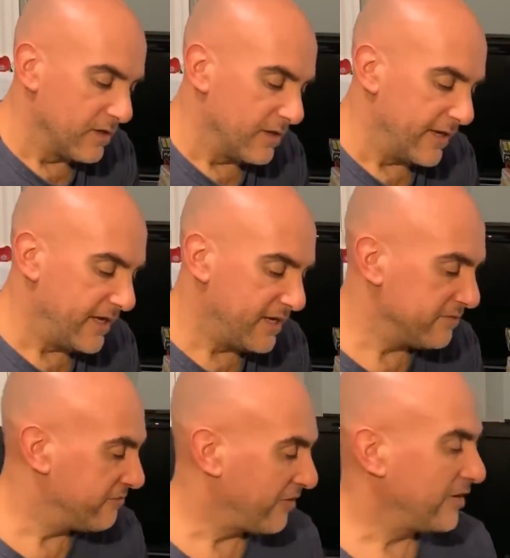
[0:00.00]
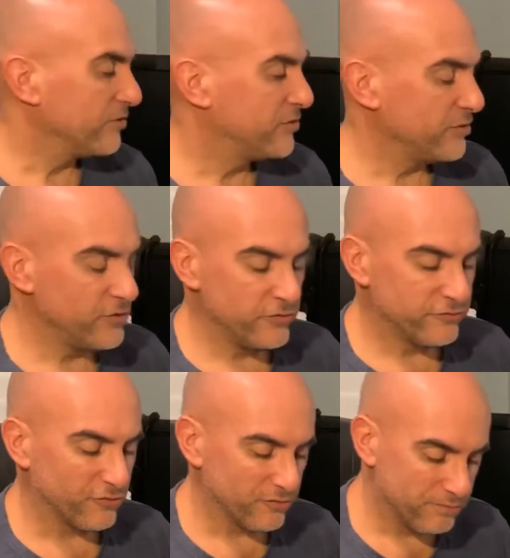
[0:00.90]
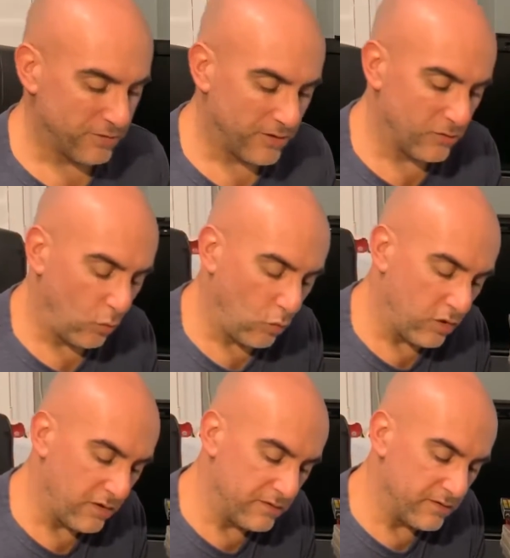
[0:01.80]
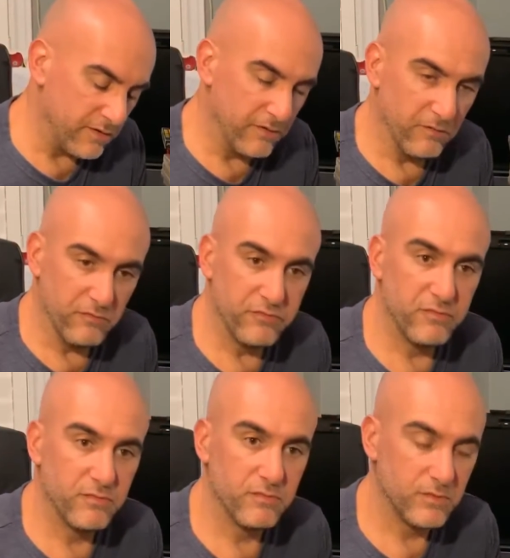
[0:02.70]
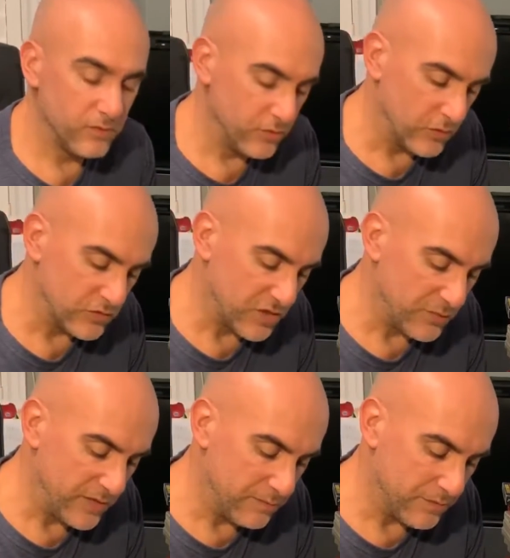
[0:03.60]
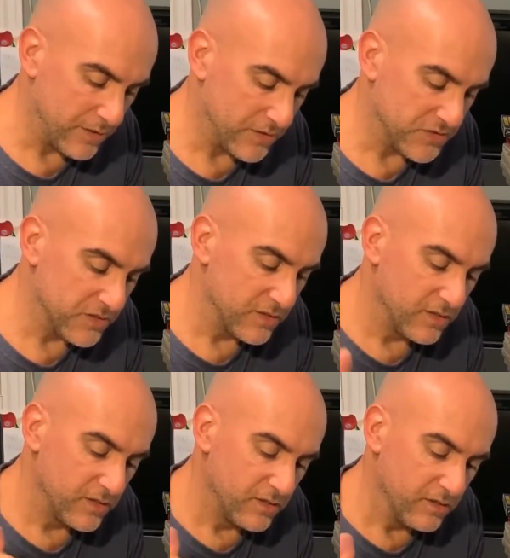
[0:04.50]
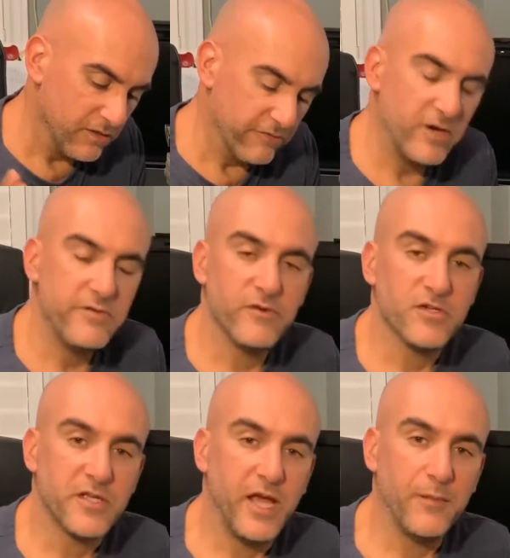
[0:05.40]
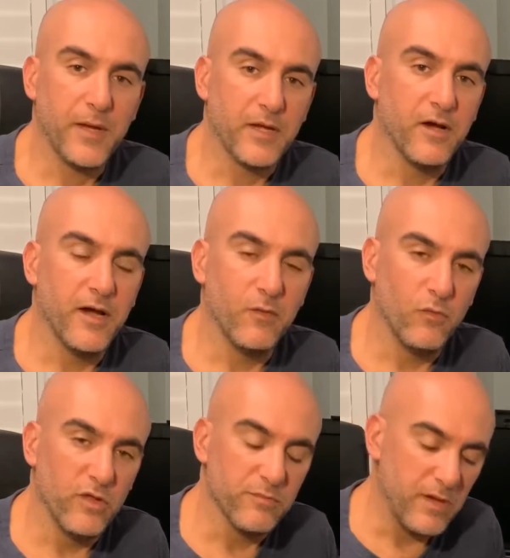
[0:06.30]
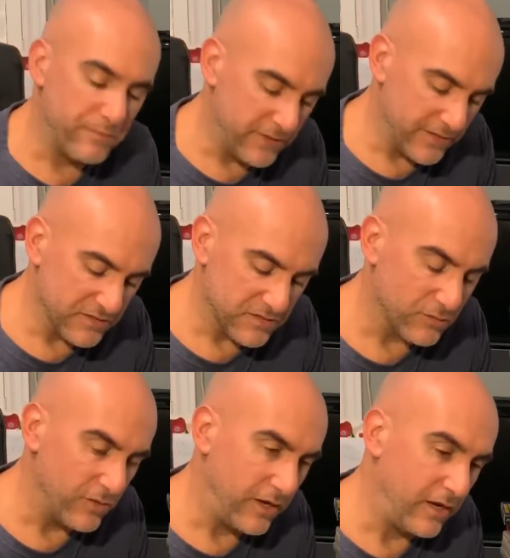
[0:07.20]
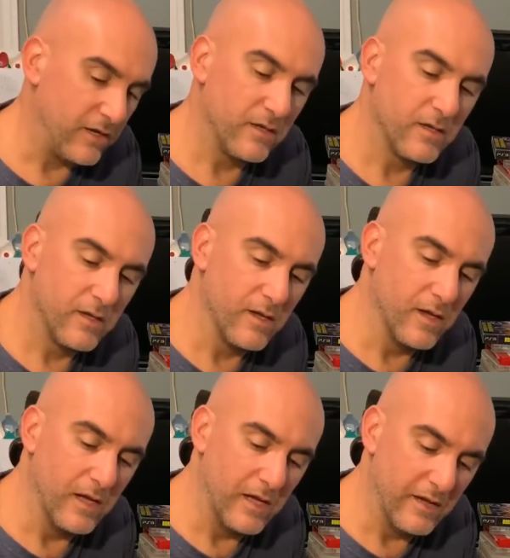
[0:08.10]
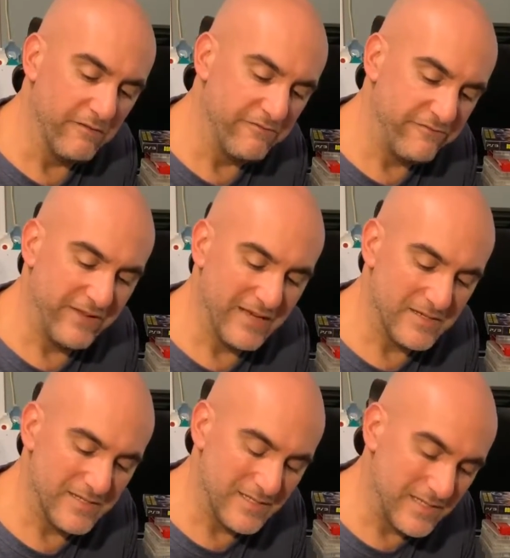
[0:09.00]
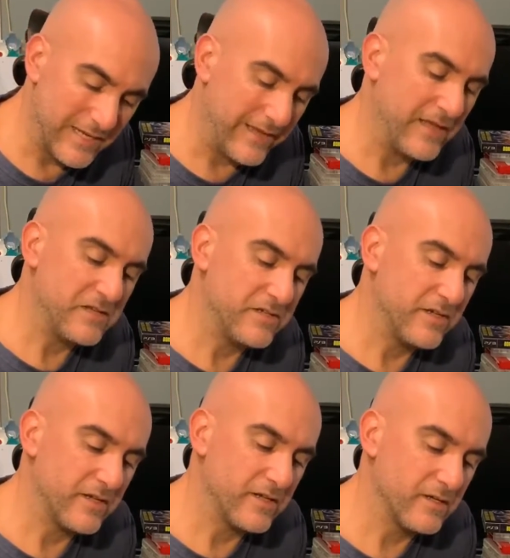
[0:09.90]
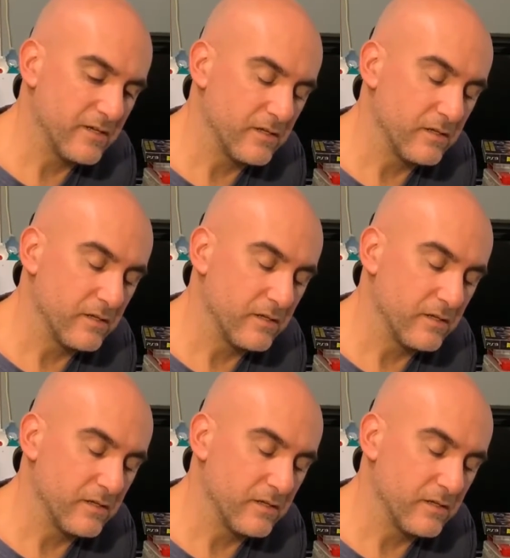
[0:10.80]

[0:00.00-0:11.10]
And the final 2 for part 1 of who knows how many parts. Very first game I got with my PS3. Fantastic.